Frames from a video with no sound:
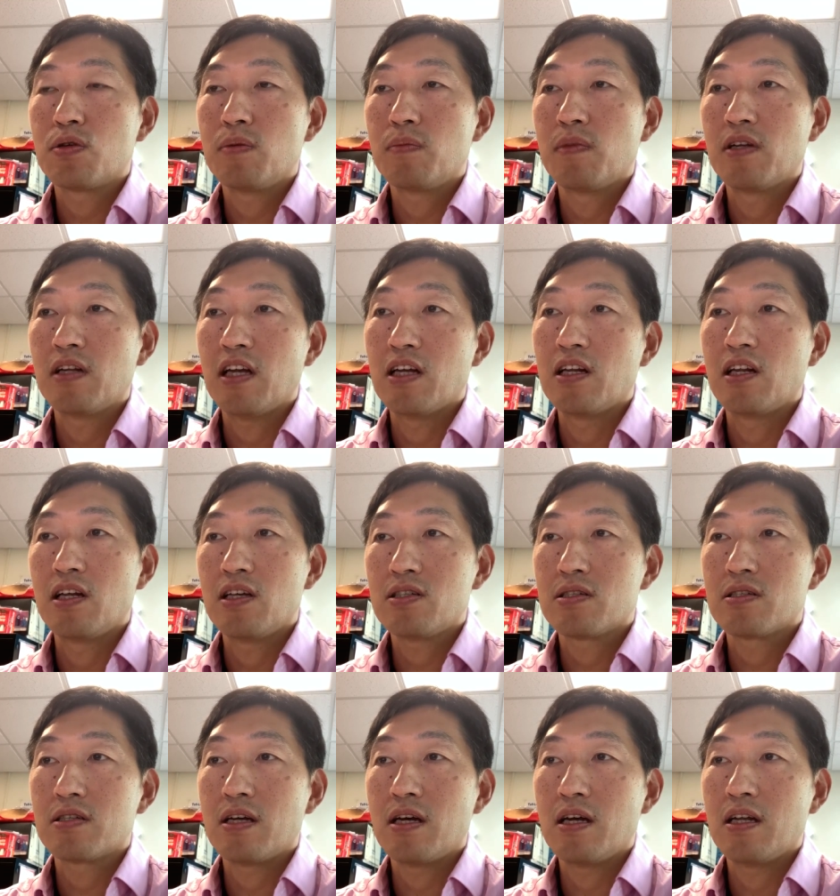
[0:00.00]
treatment in this
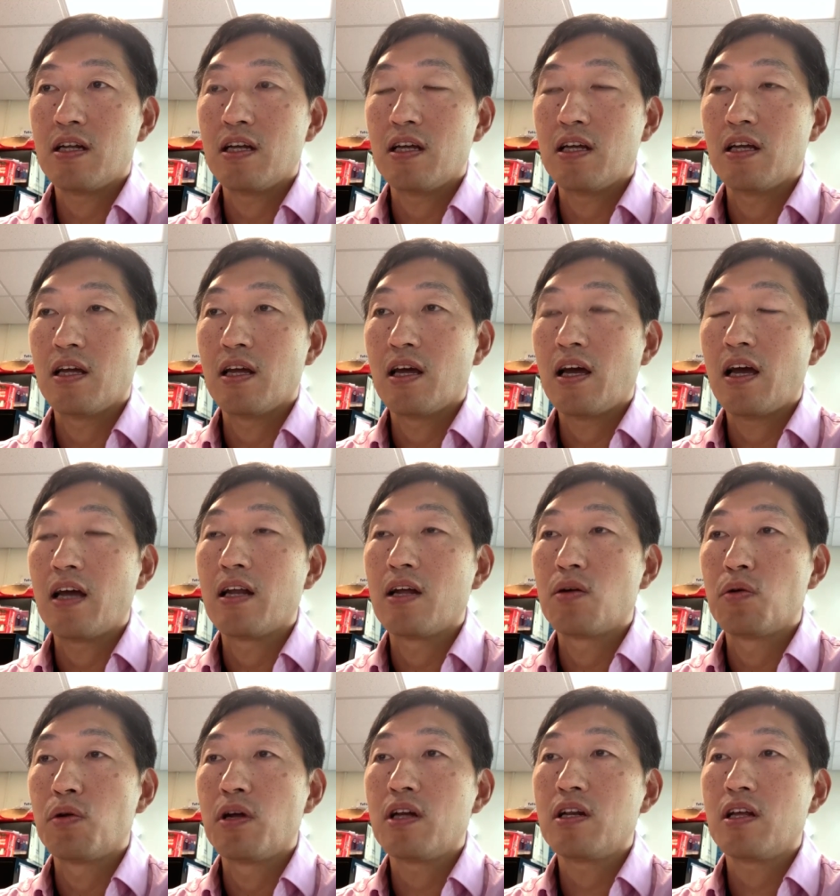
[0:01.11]
study had a
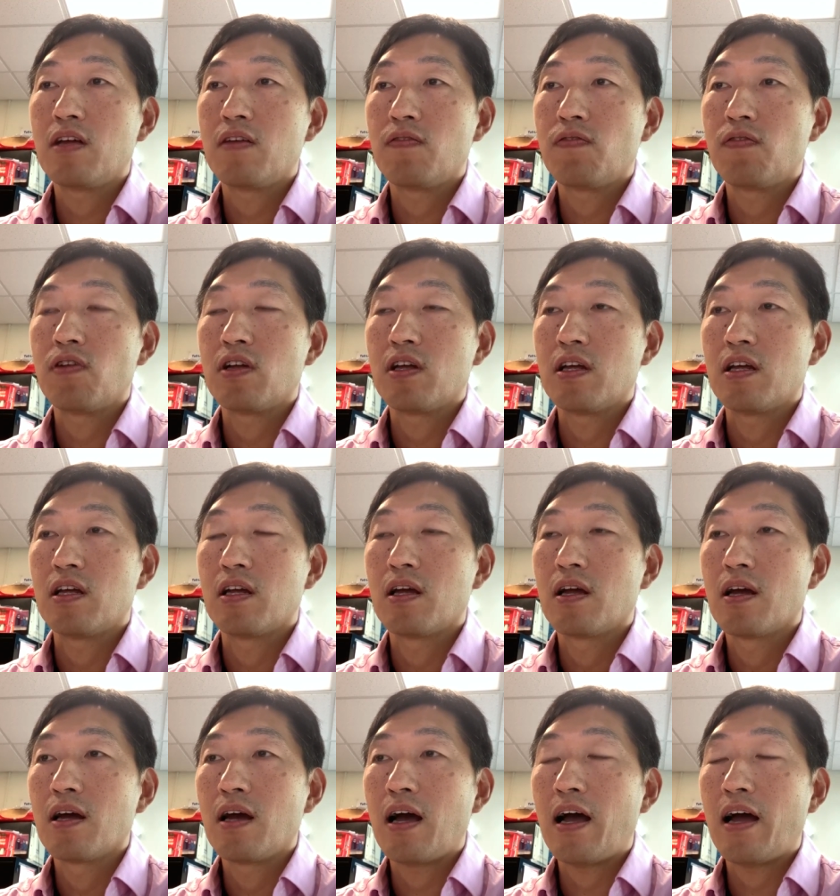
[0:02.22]
relatively
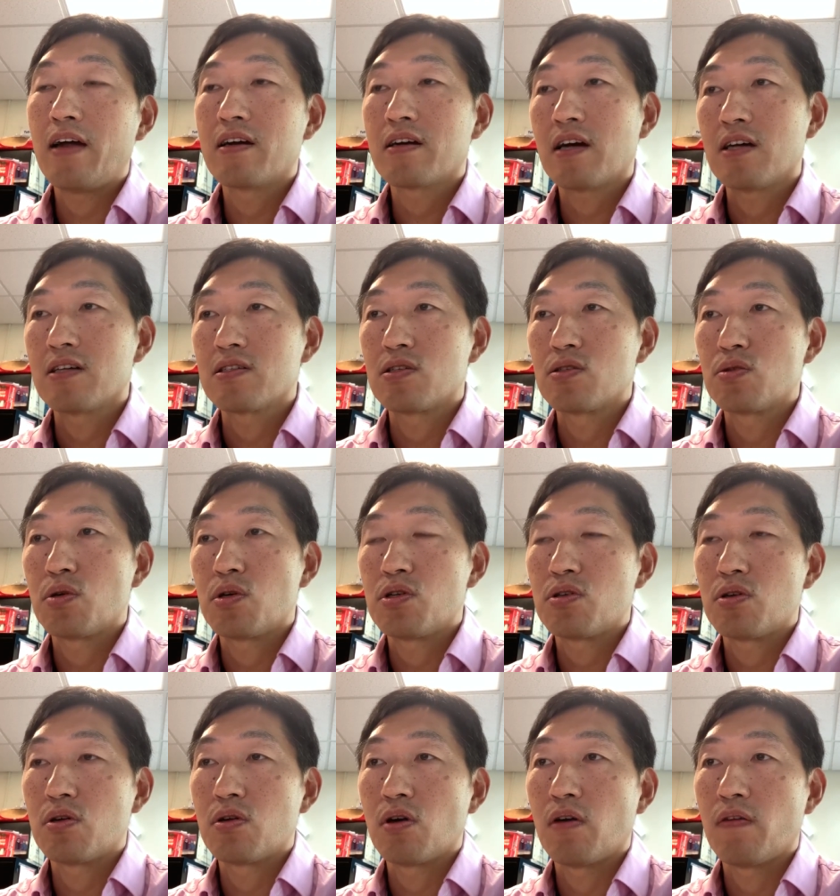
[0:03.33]
higher
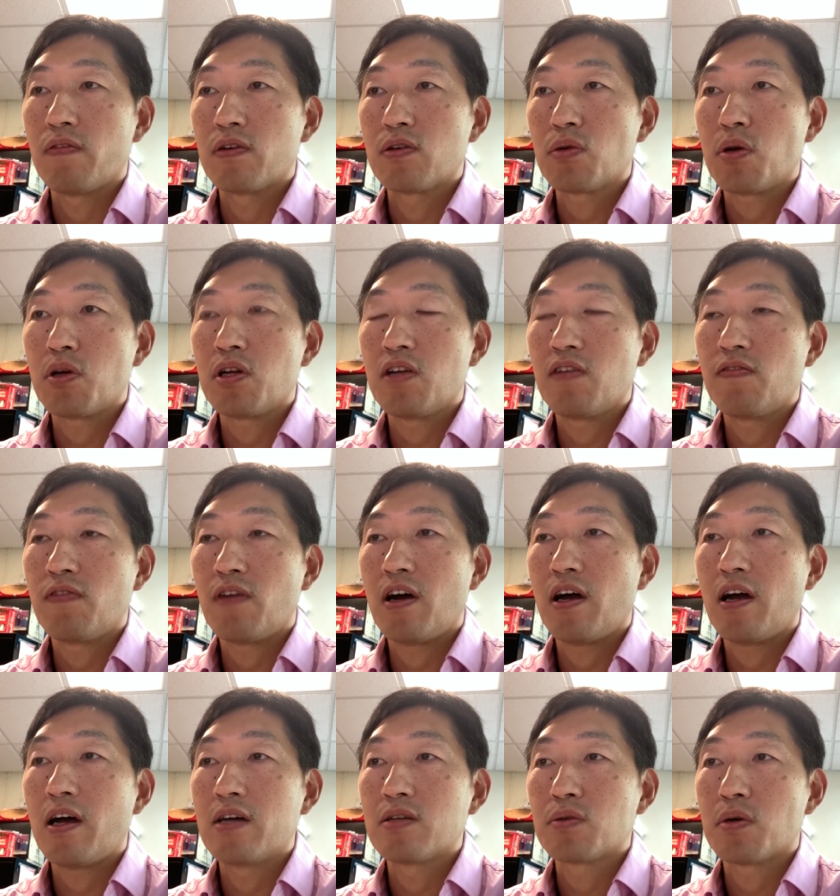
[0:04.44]
concentration of the
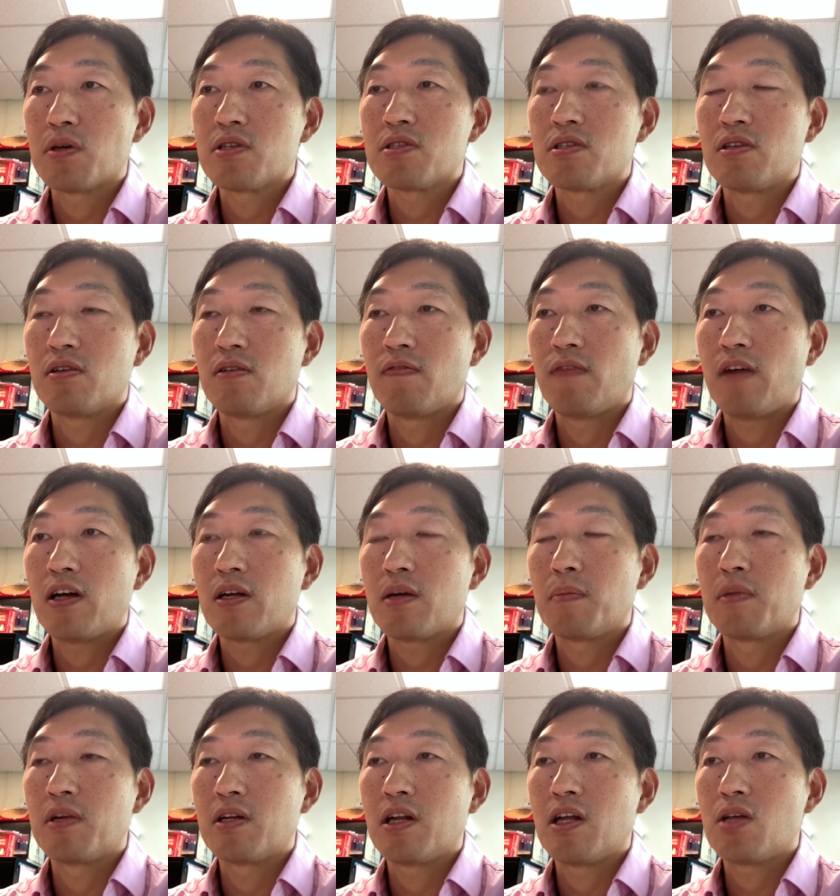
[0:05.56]
25 hydroxy
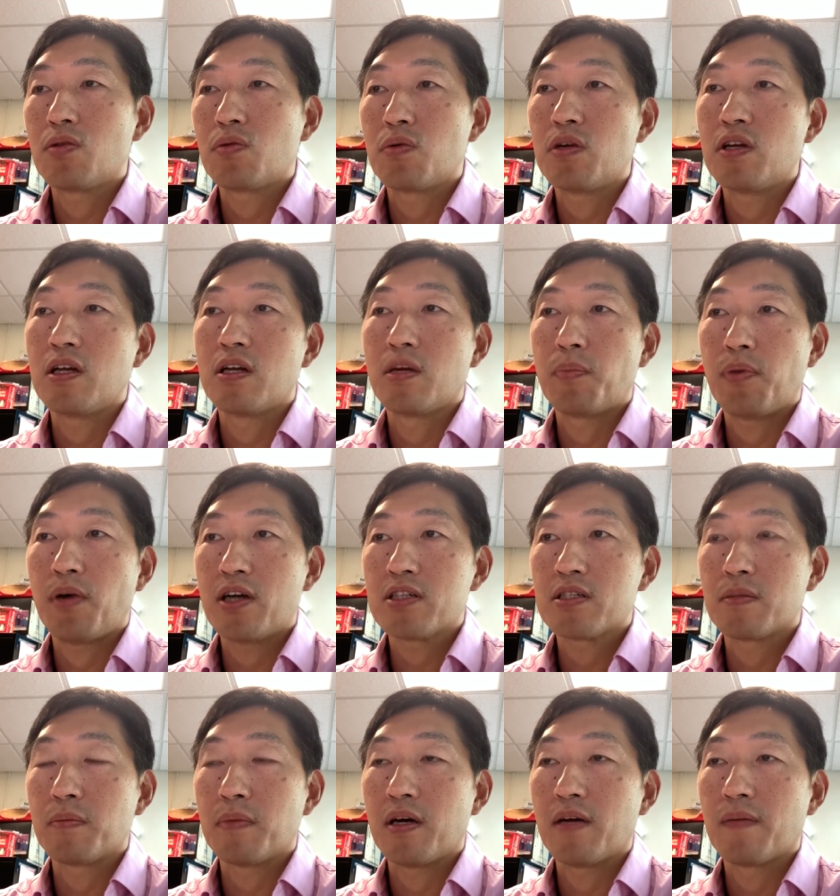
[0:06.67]
vitamin D3 in the
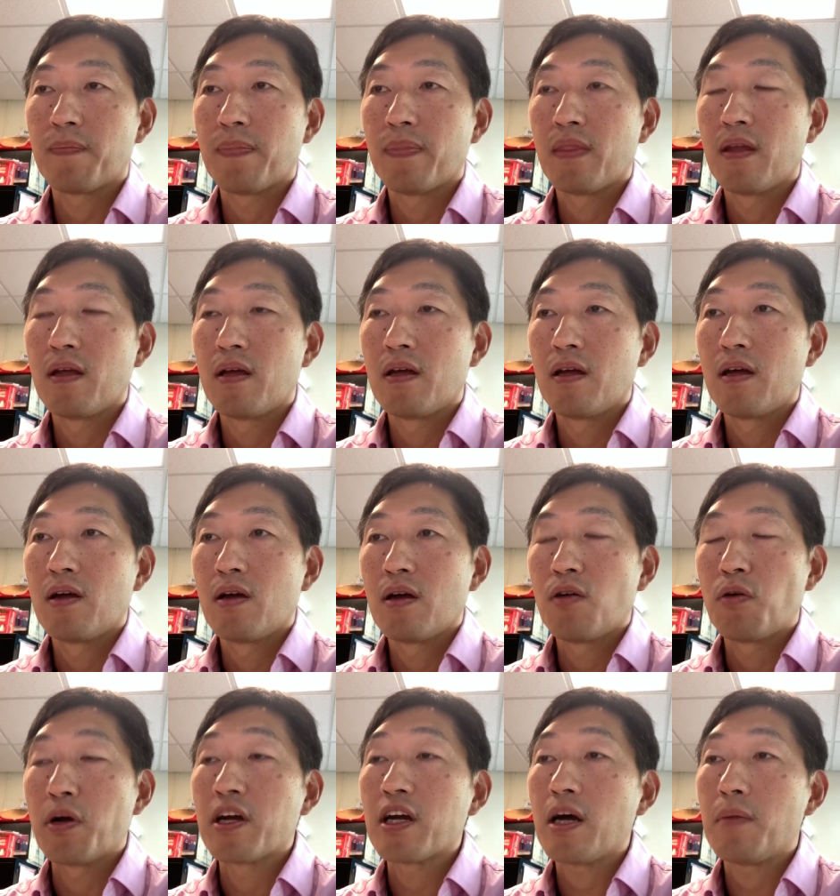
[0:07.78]
plasma
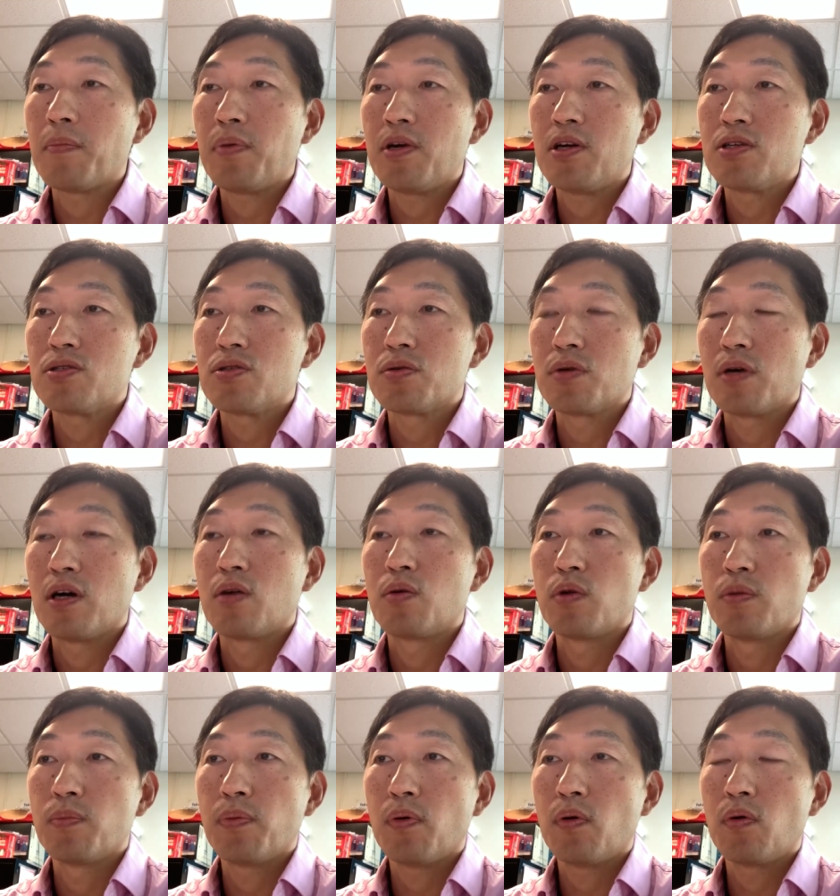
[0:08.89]
when compared to a
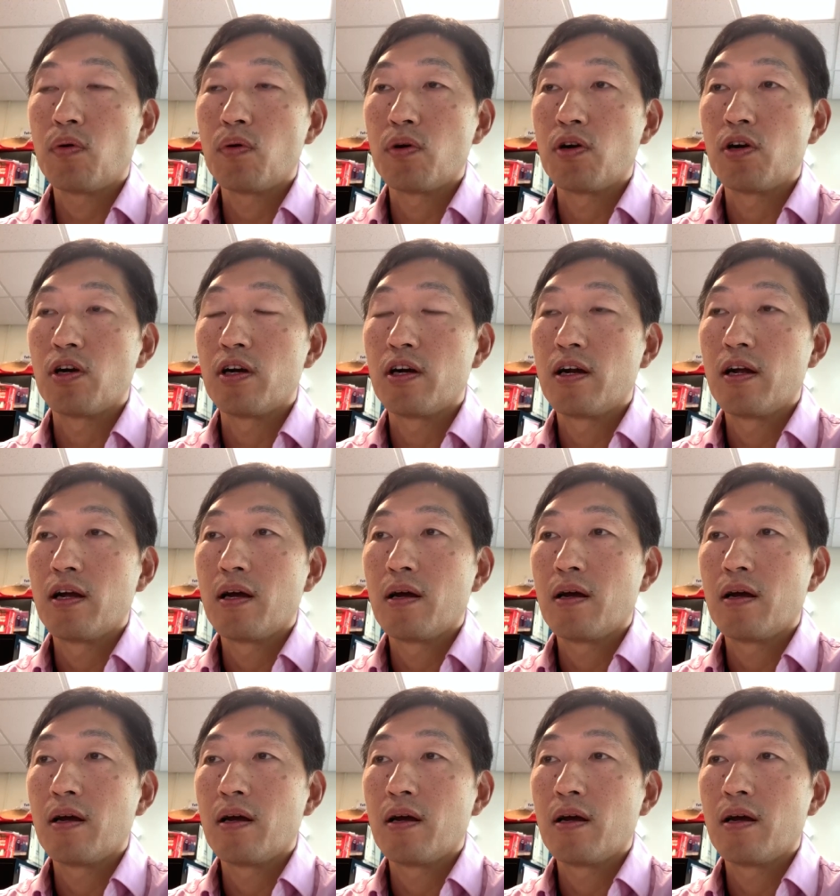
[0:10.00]
report